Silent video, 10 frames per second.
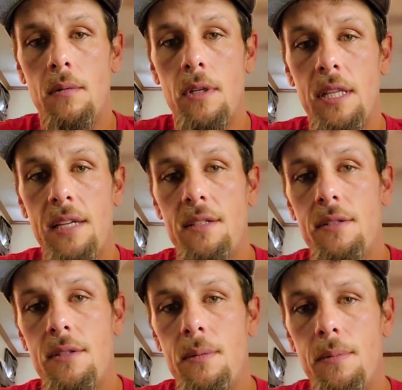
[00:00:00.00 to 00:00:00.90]
real nice
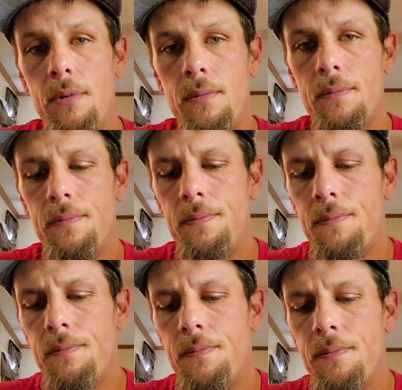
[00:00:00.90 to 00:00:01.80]
and simple,
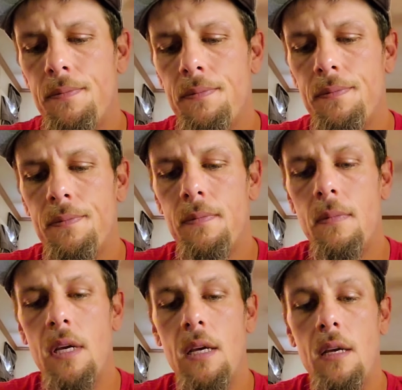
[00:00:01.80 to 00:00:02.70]

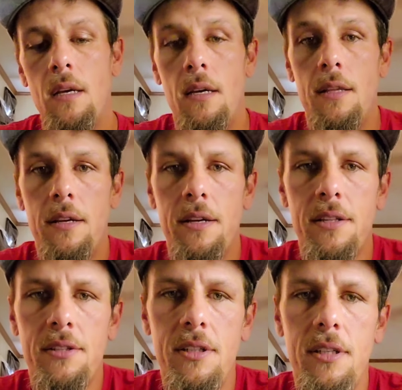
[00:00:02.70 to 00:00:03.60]
and there you
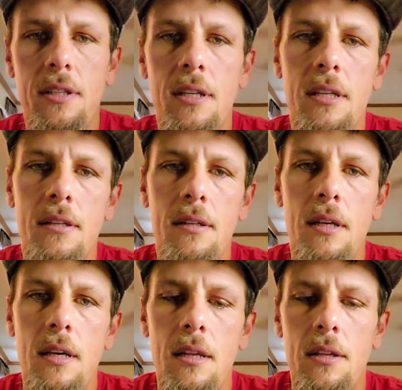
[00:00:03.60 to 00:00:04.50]
see the
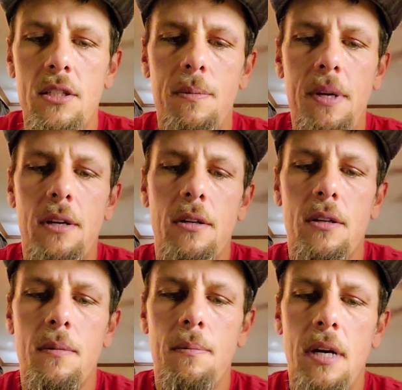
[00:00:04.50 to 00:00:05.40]
speaker
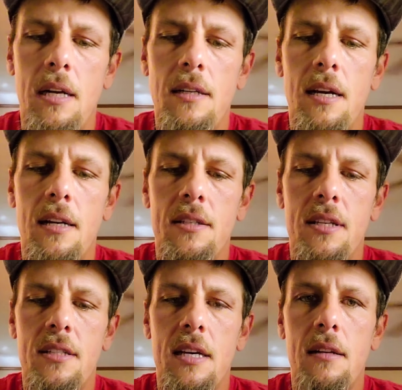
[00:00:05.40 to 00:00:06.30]
pod kind of
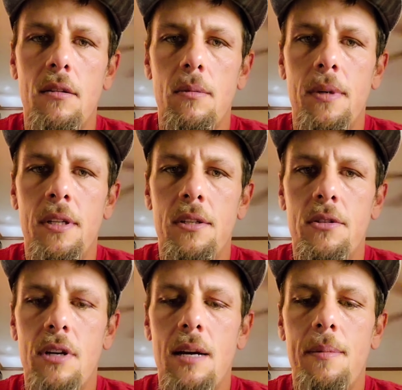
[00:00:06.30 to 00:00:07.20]
sticks out a little bit.
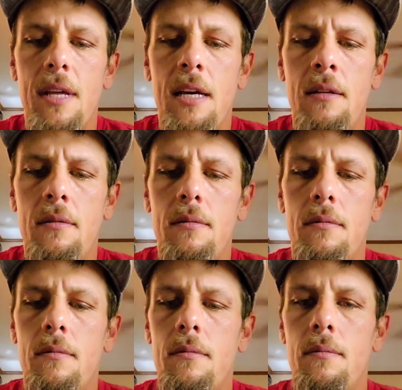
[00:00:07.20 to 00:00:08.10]
Just grab that,
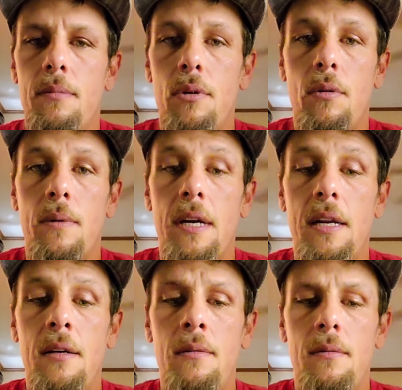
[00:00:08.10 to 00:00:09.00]
pull it right
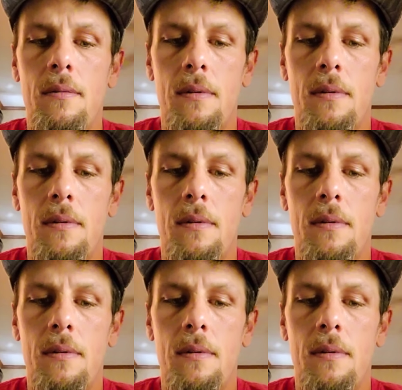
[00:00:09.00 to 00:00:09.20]
out.